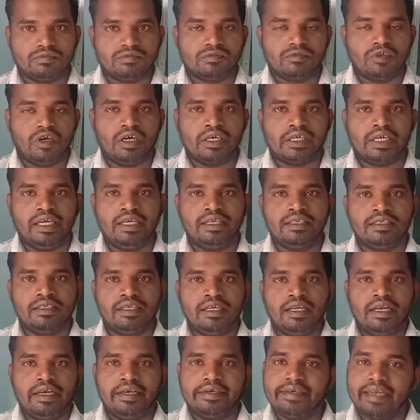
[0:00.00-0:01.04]
Okay,
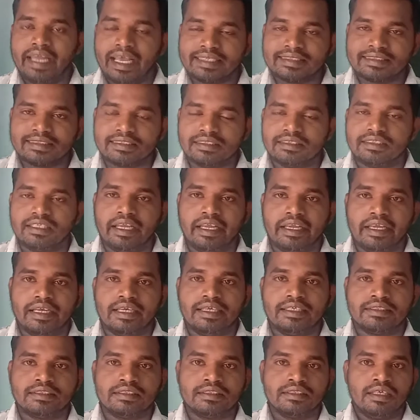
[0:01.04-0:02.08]
next thing
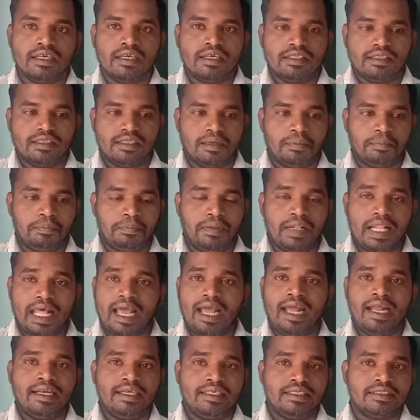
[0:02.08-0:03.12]
is the
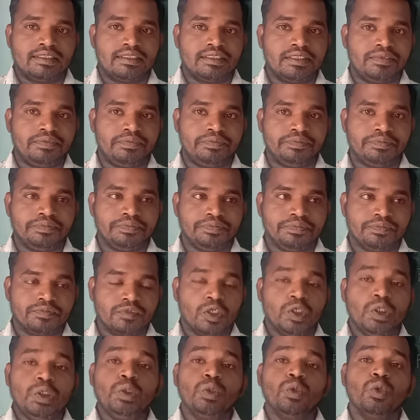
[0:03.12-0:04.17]
plant
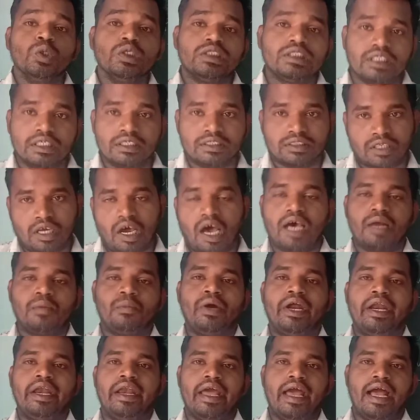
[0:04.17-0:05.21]
uses
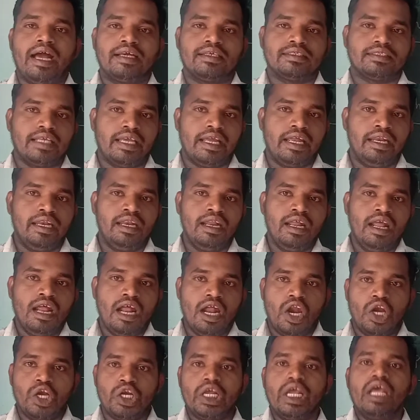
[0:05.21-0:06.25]
carbon dioxide
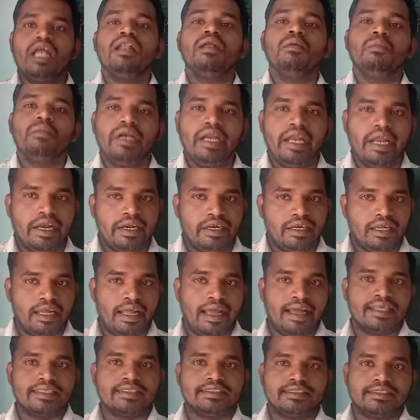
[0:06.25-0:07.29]
and eliminate the
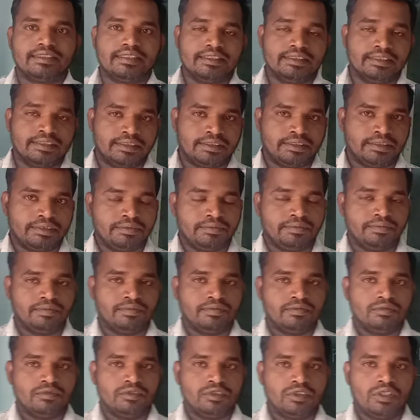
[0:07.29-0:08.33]
oxygens.
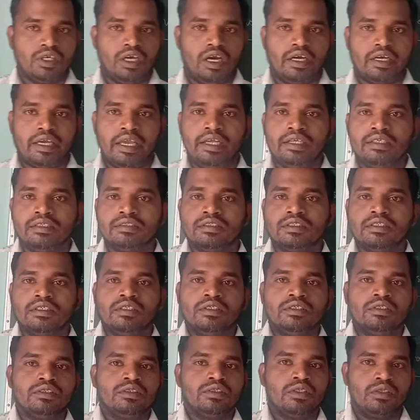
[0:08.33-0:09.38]
Okay,
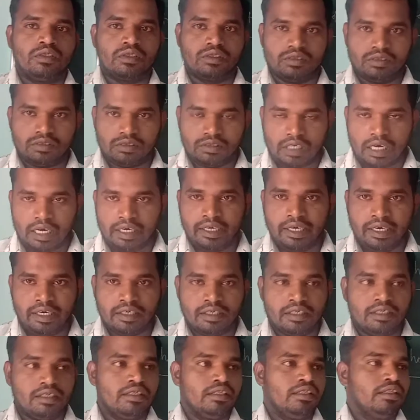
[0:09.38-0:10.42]
so got
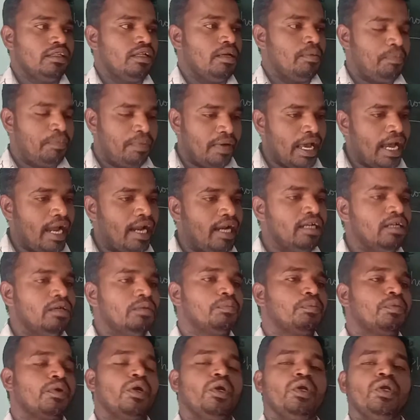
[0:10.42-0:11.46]
it. The plant
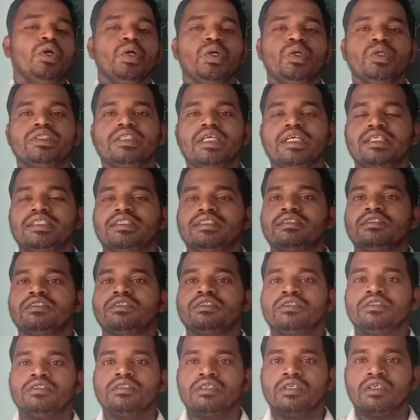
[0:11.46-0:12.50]

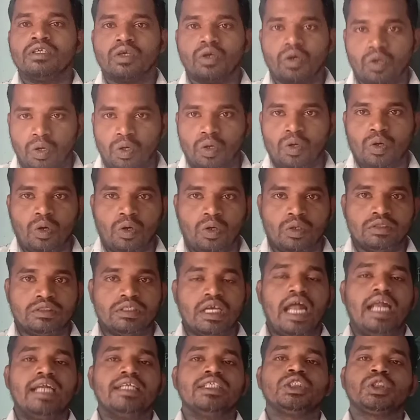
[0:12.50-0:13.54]
produces glucose
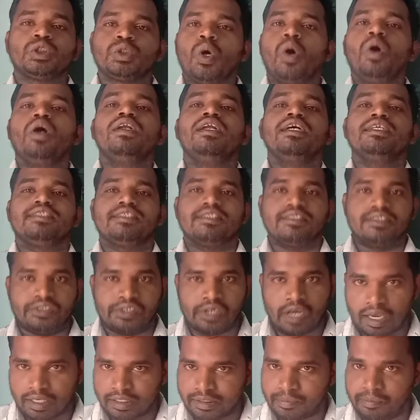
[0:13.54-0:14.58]
and stored as
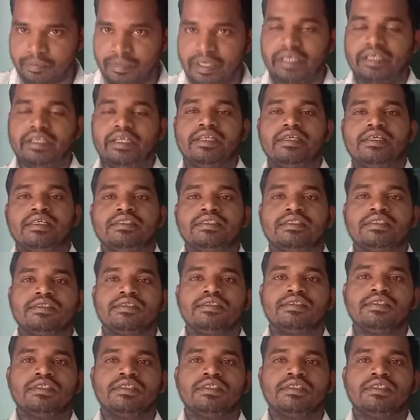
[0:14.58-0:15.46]
starch materials.